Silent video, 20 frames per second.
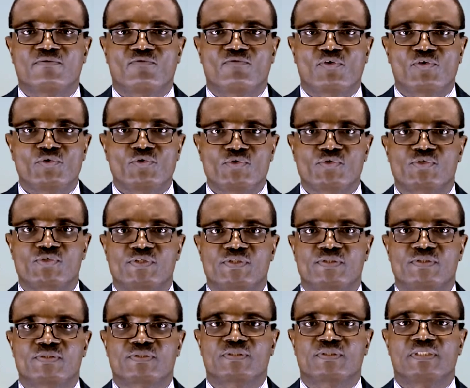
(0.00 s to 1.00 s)
for
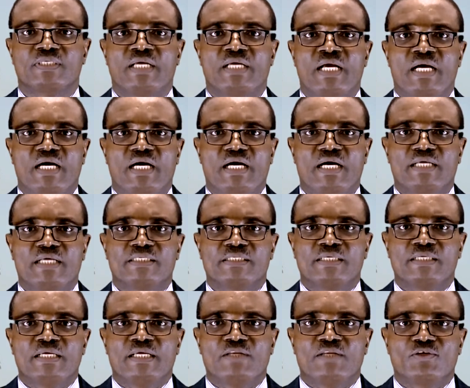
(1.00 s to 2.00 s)
users and
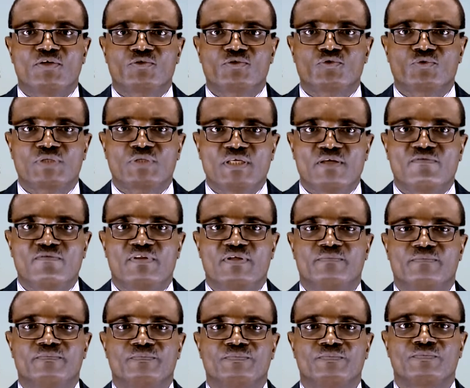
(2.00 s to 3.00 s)
not to give
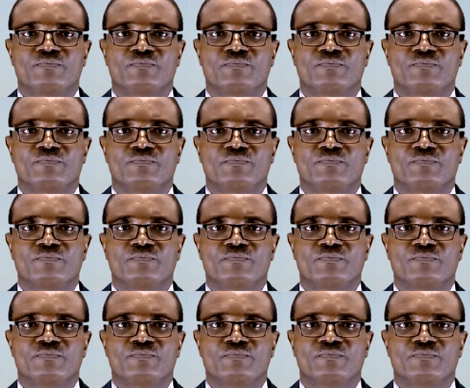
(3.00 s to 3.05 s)
them